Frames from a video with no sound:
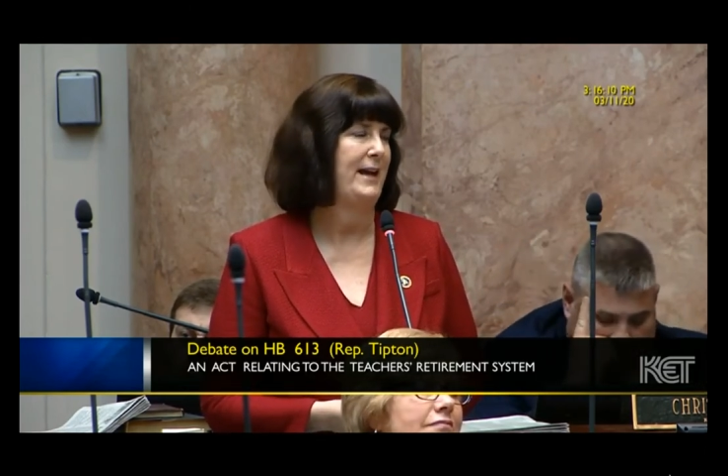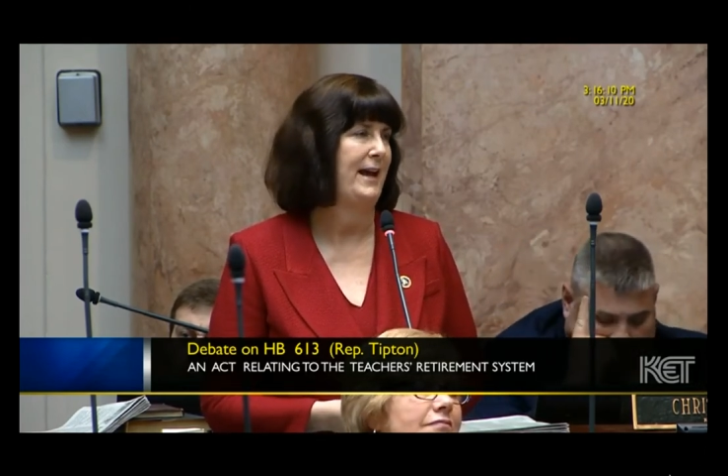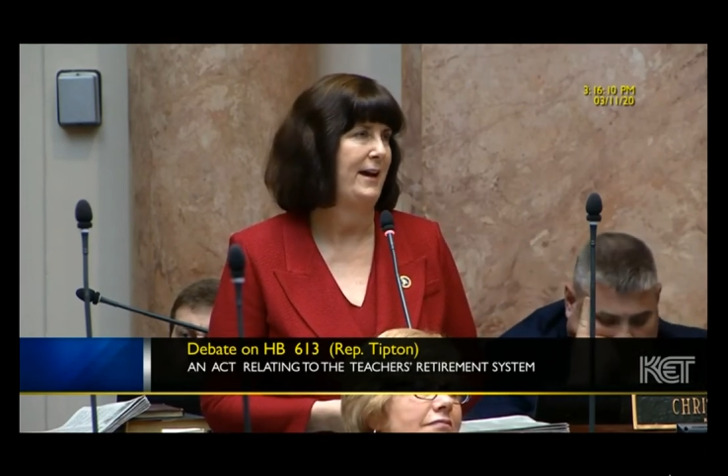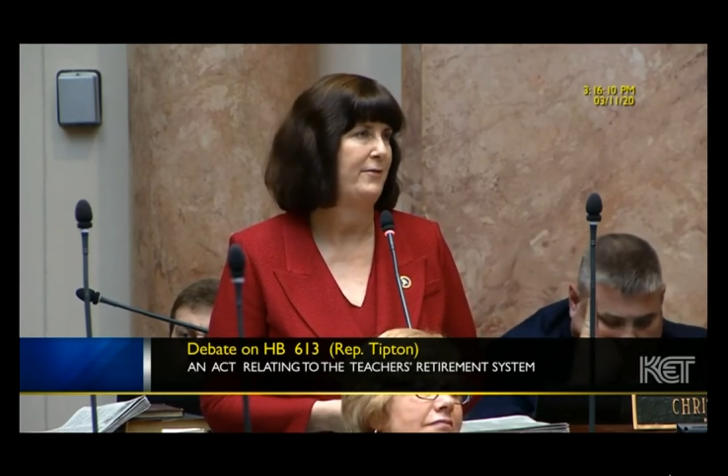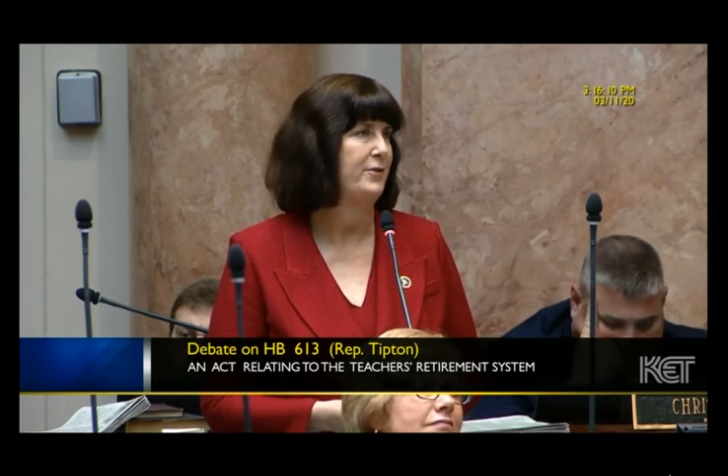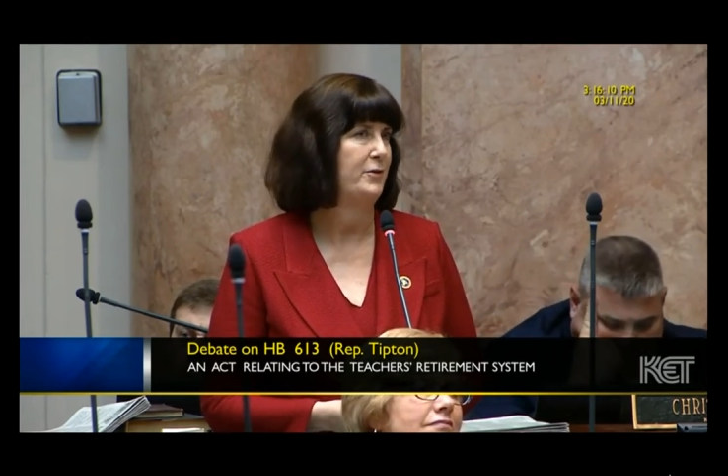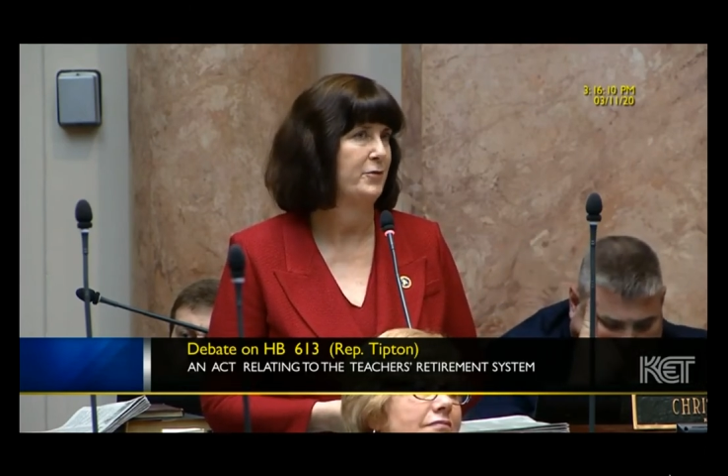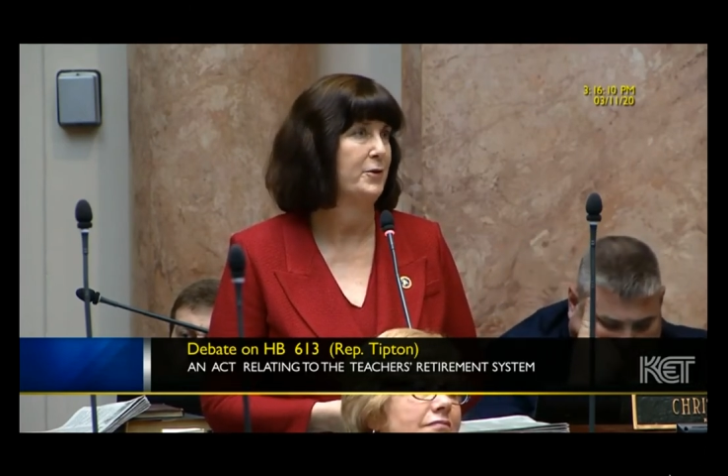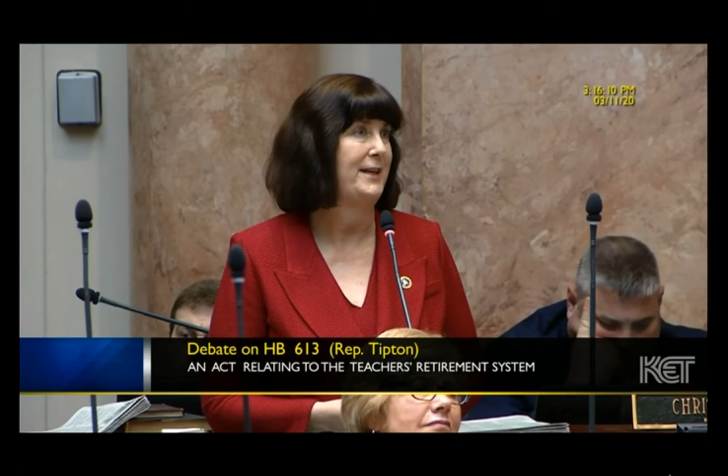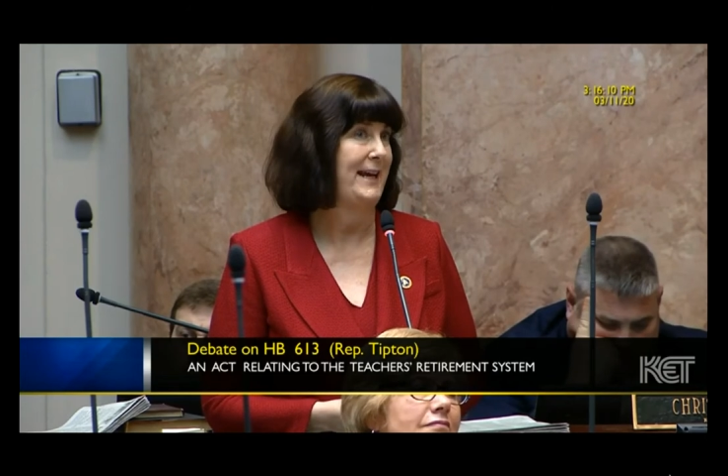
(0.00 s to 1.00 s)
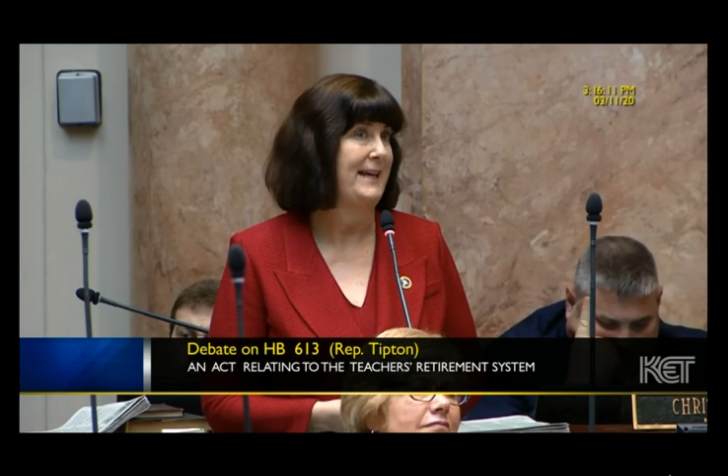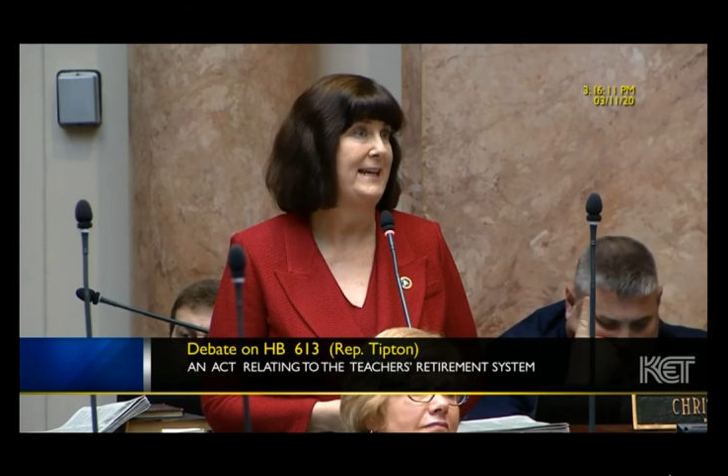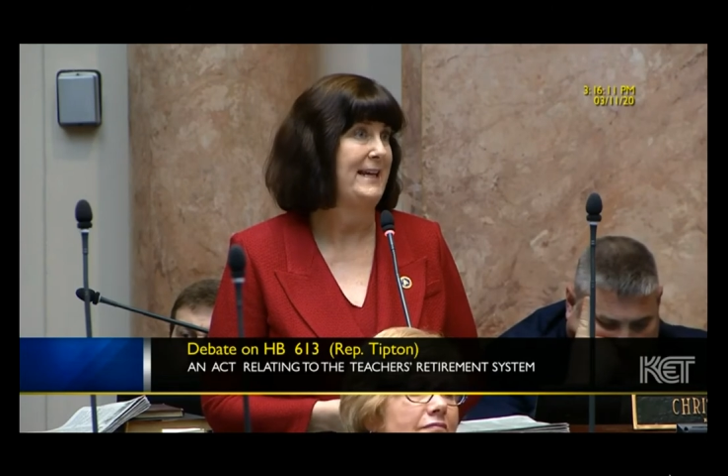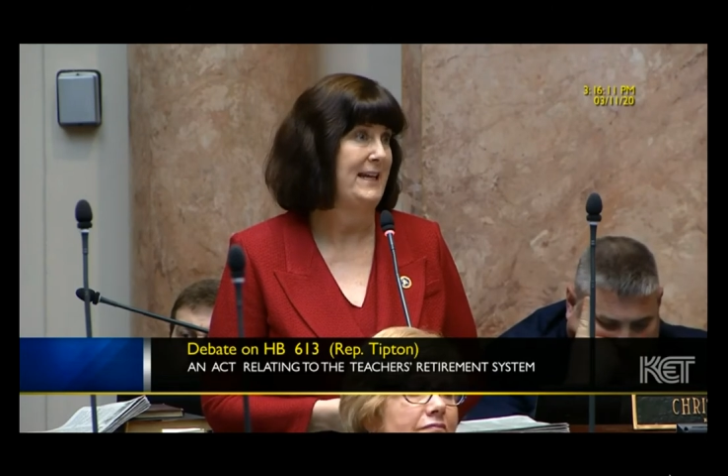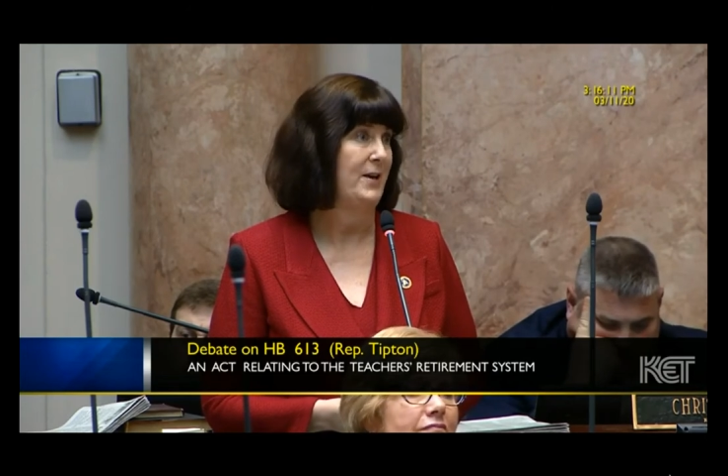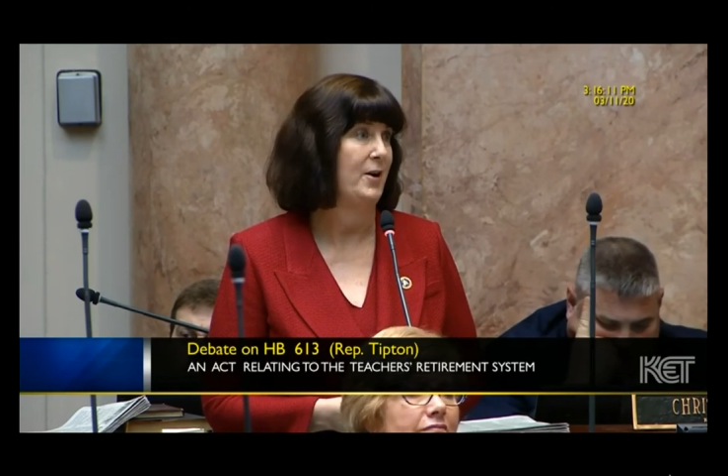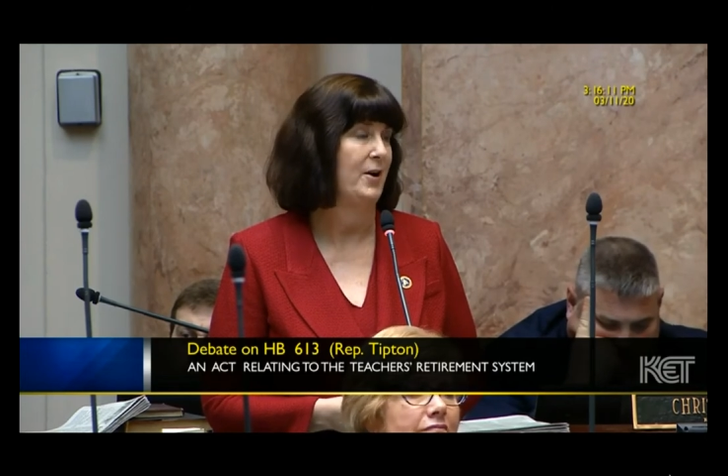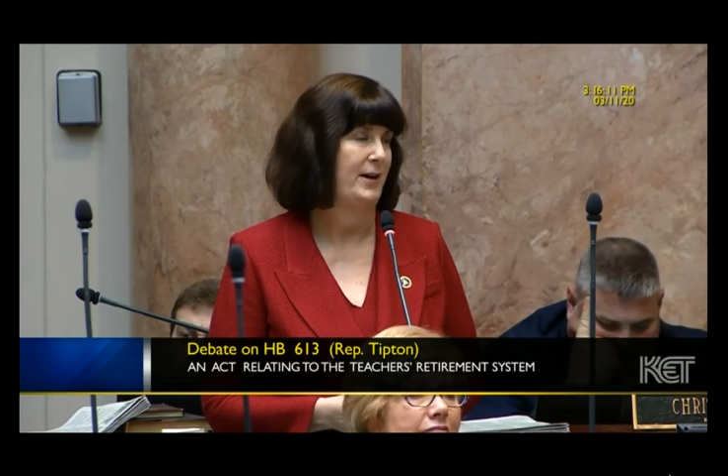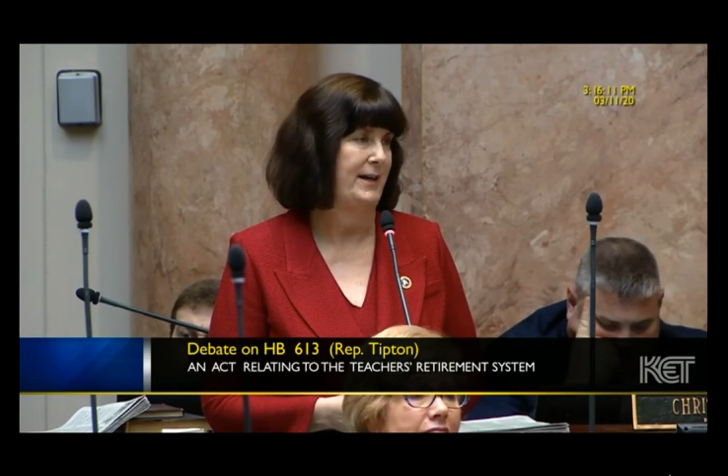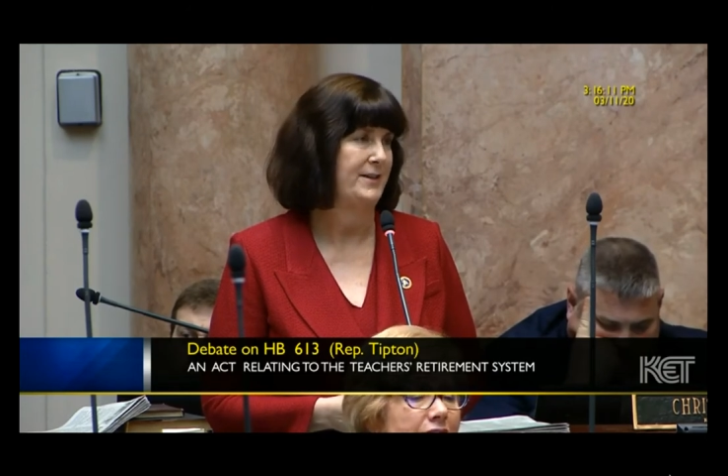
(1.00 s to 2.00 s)
have over
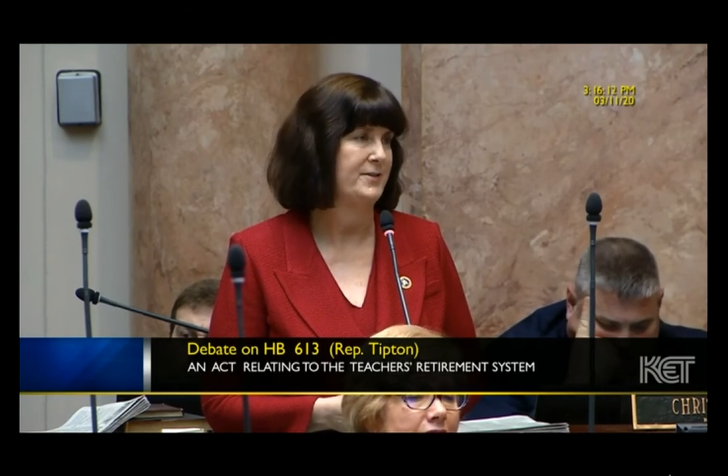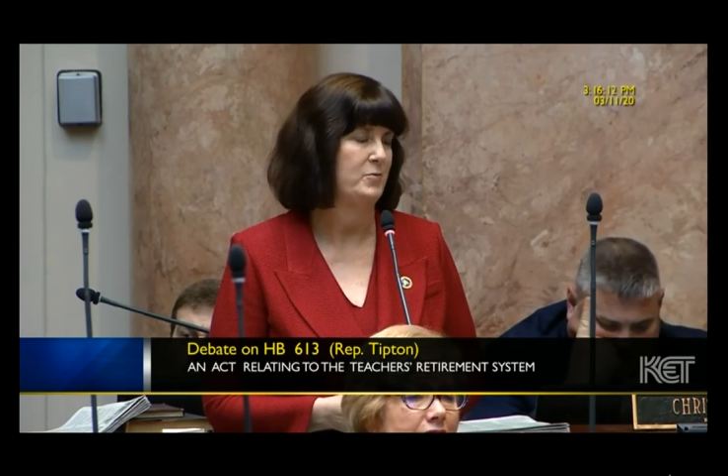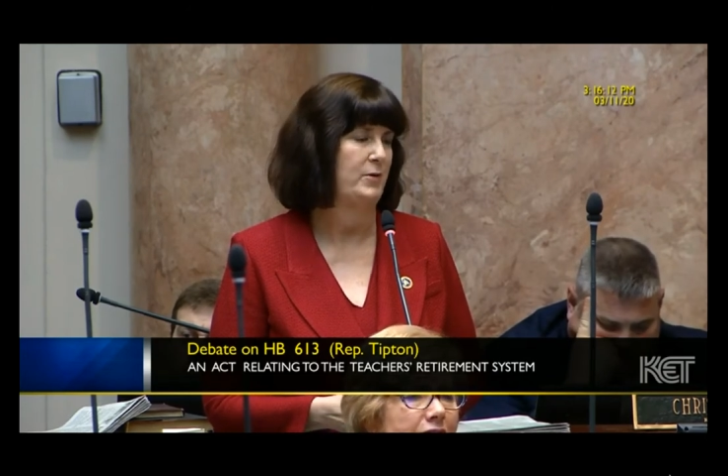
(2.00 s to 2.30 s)
KERS,